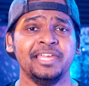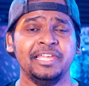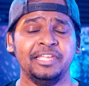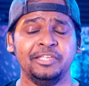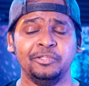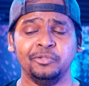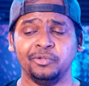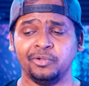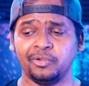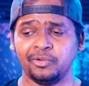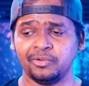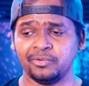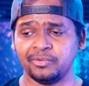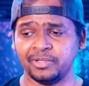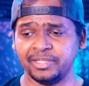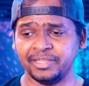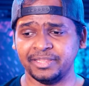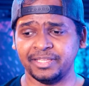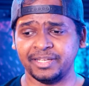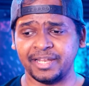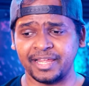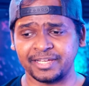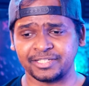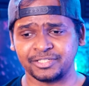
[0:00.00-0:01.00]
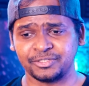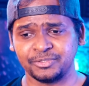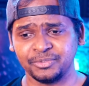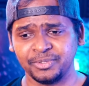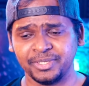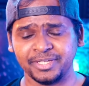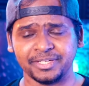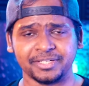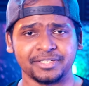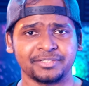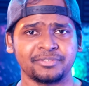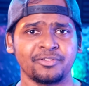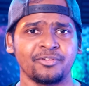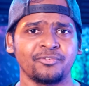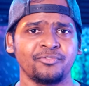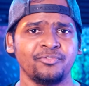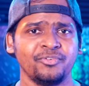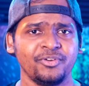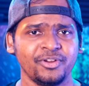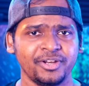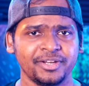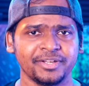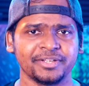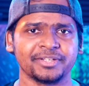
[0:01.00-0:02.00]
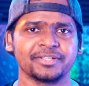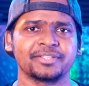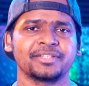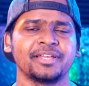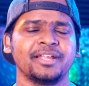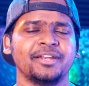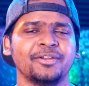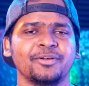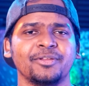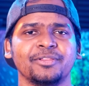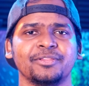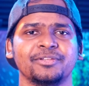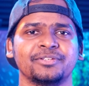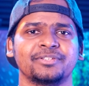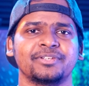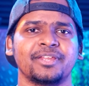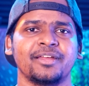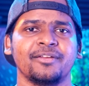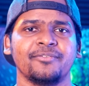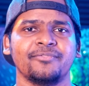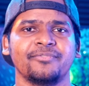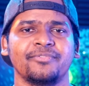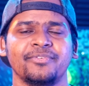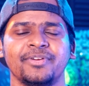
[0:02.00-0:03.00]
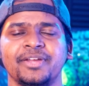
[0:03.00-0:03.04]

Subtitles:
in the next 2 years or 4 years and all the stuff.